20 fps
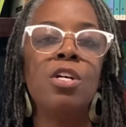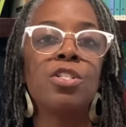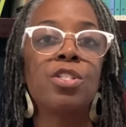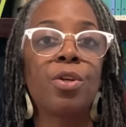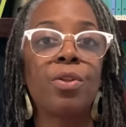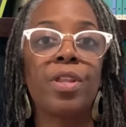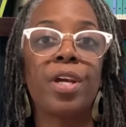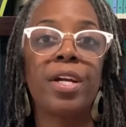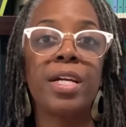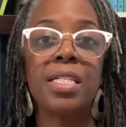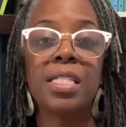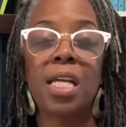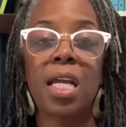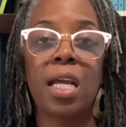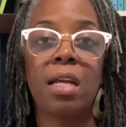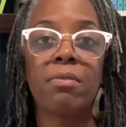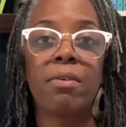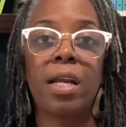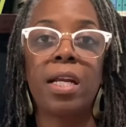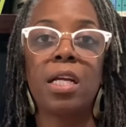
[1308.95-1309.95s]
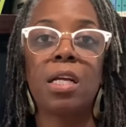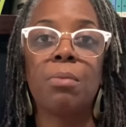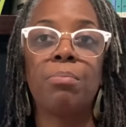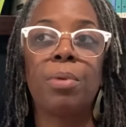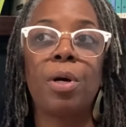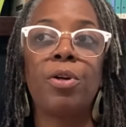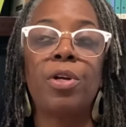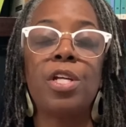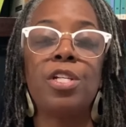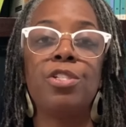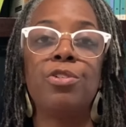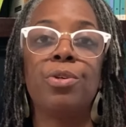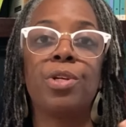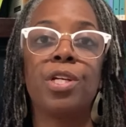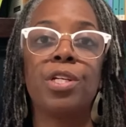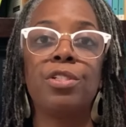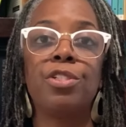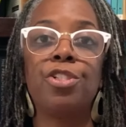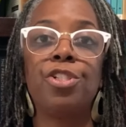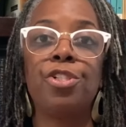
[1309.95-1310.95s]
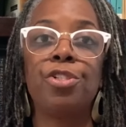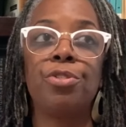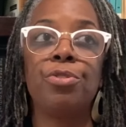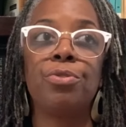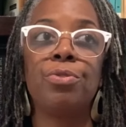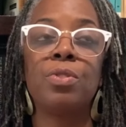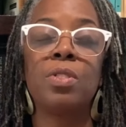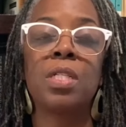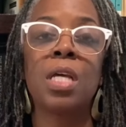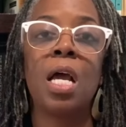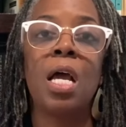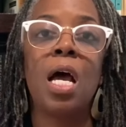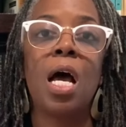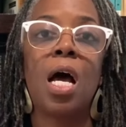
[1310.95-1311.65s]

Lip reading: So there is a handwriting component. You can choose